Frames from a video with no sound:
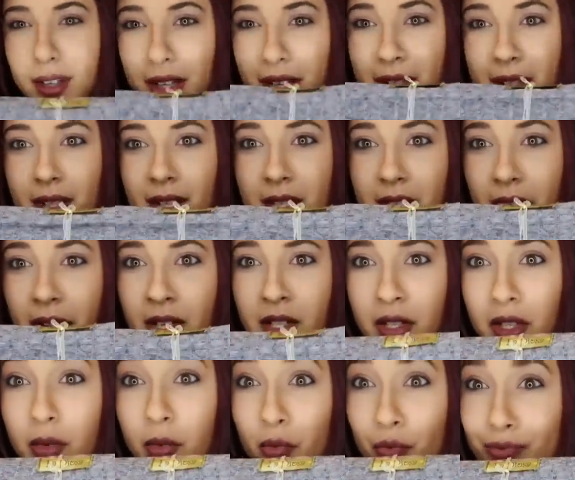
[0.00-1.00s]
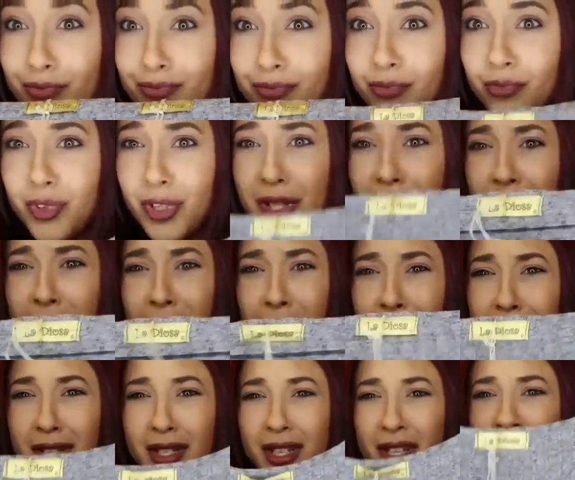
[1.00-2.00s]
Like, it's actually really
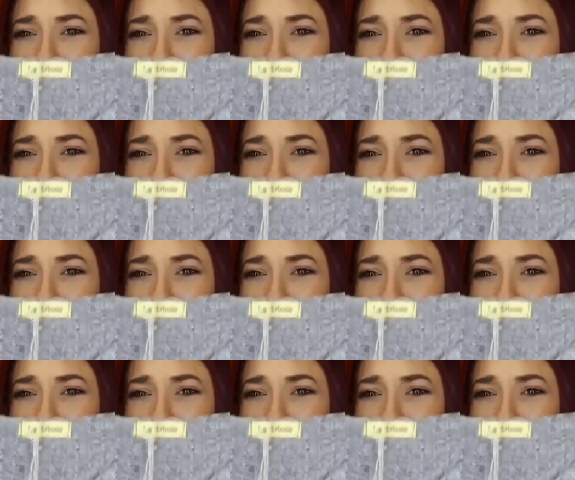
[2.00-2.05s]
good,